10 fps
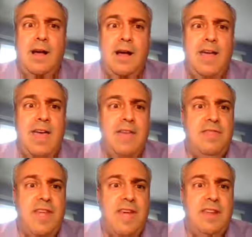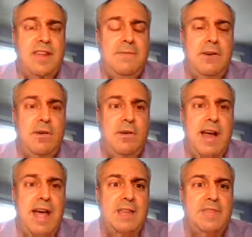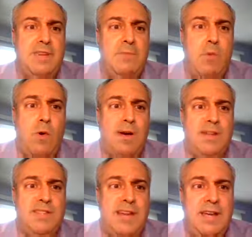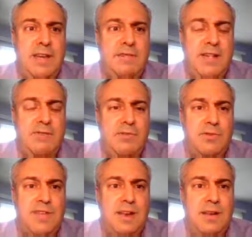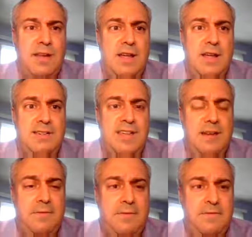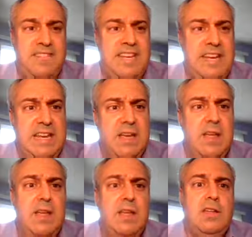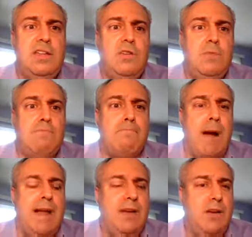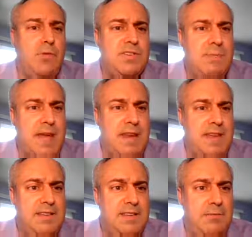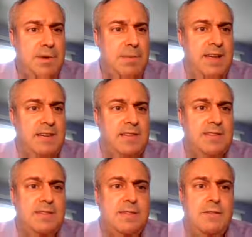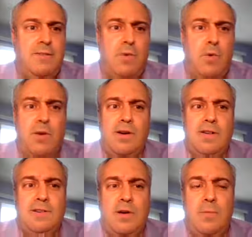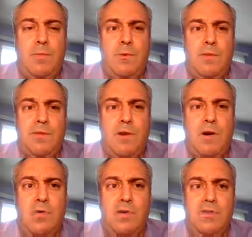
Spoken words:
And then if you're at the more executive level, 10 to 15, you might go as many as 3 pages. 4 is almost